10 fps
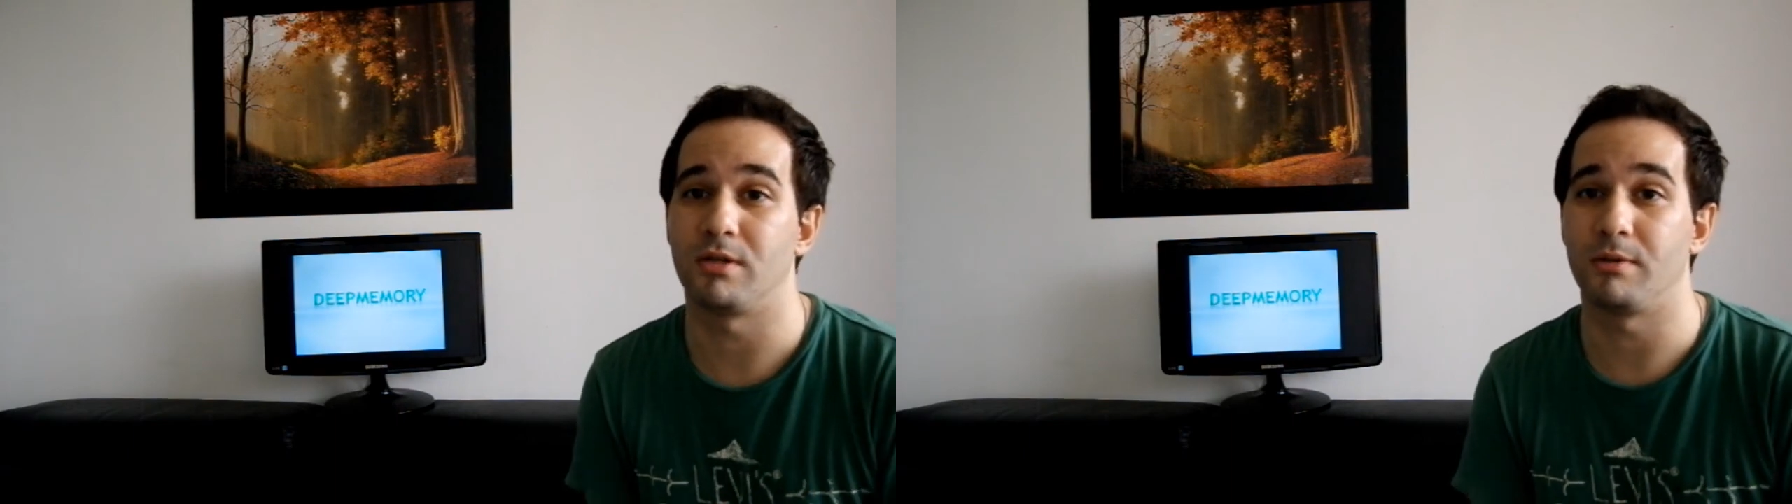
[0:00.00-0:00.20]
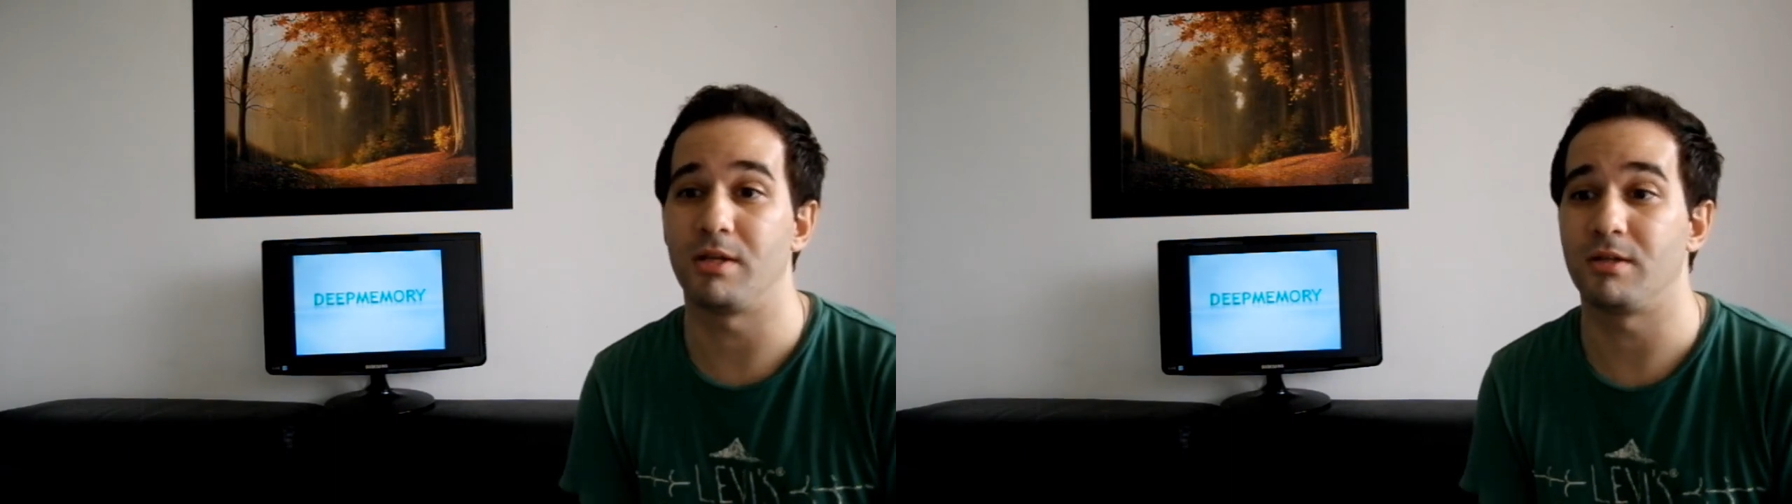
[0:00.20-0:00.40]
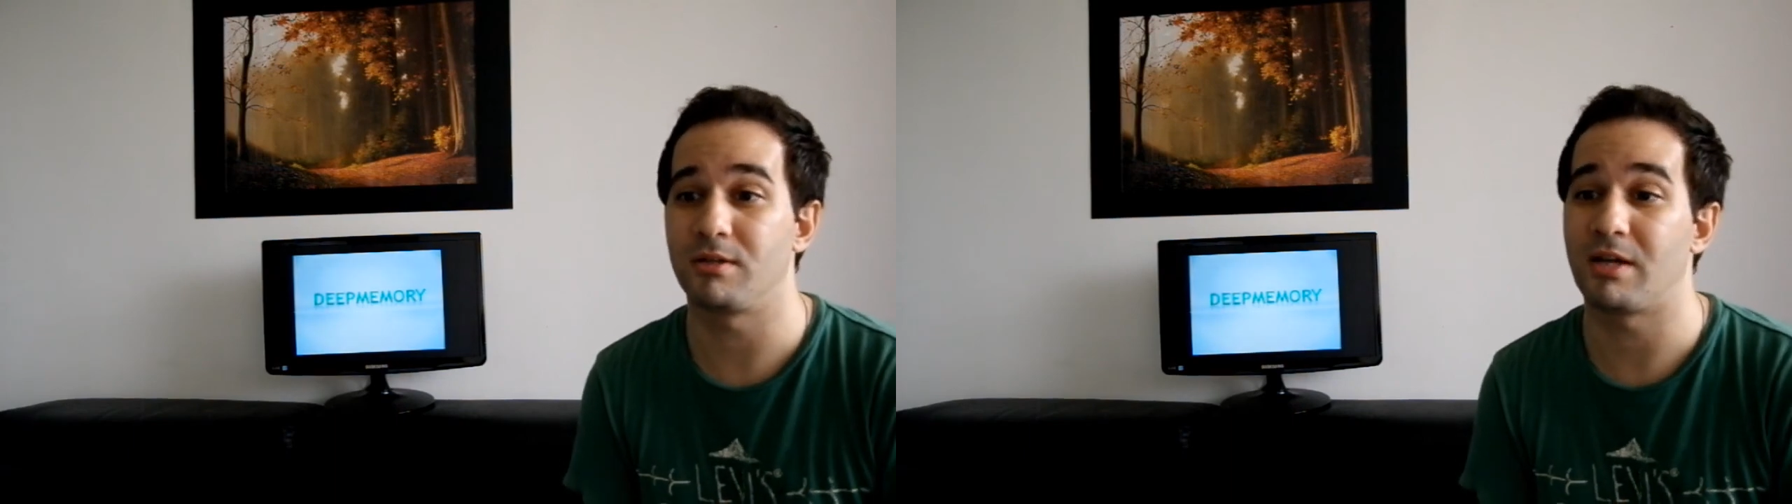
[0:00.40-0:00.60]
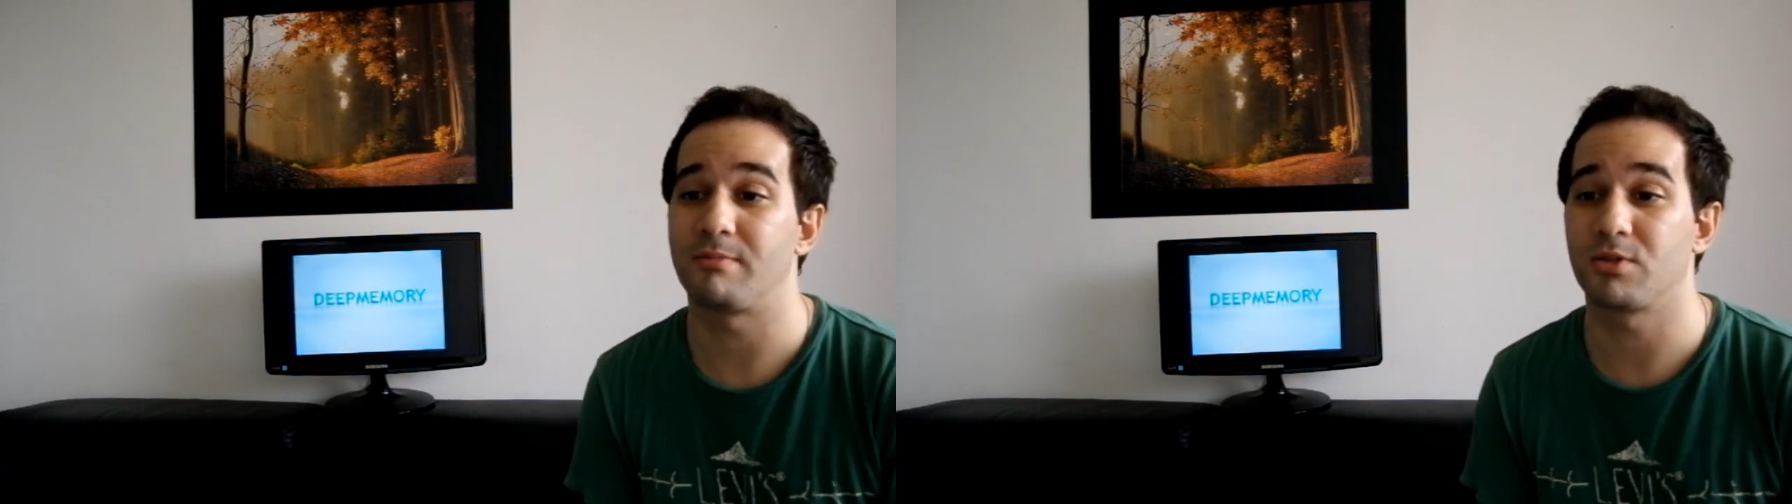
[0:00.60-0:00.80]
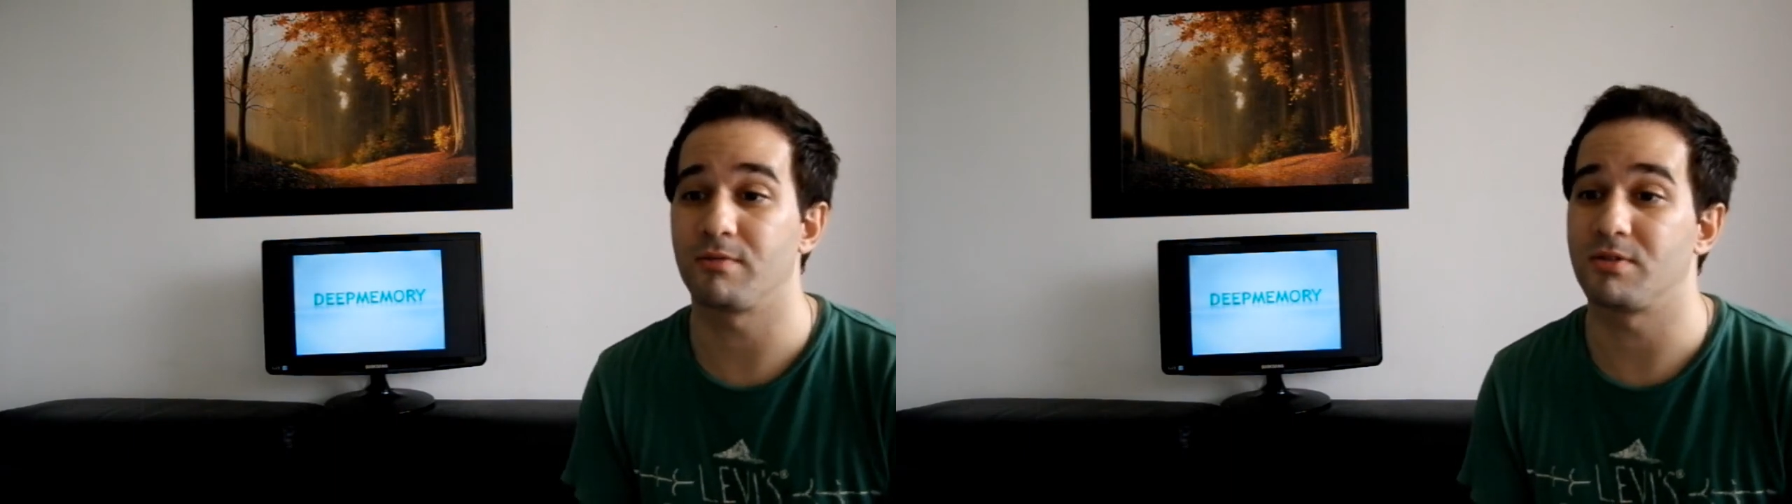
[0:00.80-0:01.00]
in terms
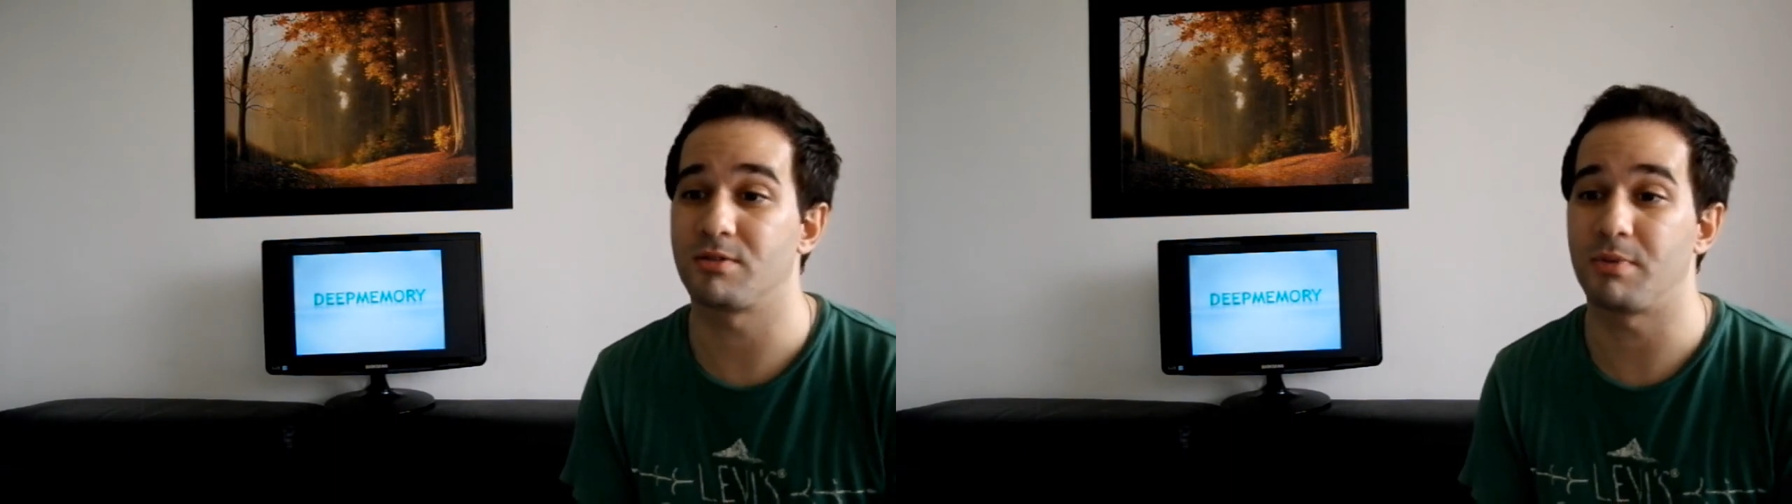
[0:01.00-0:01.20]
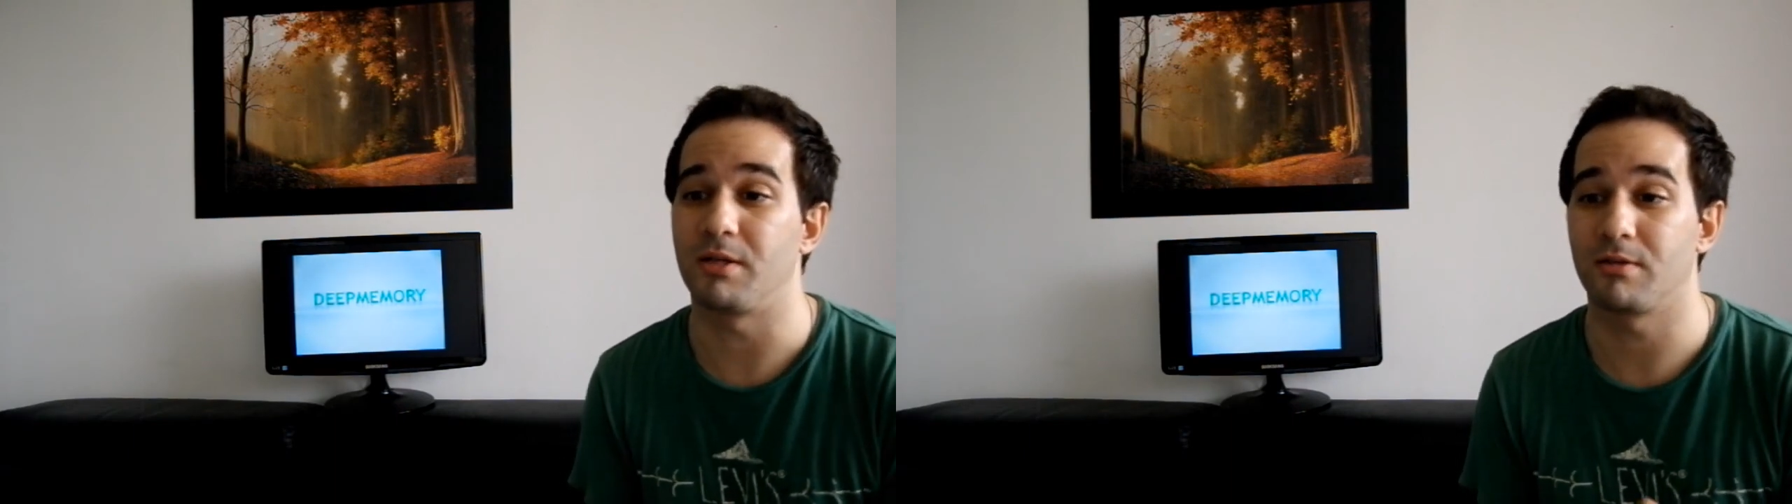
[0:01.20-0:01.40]
of the speed.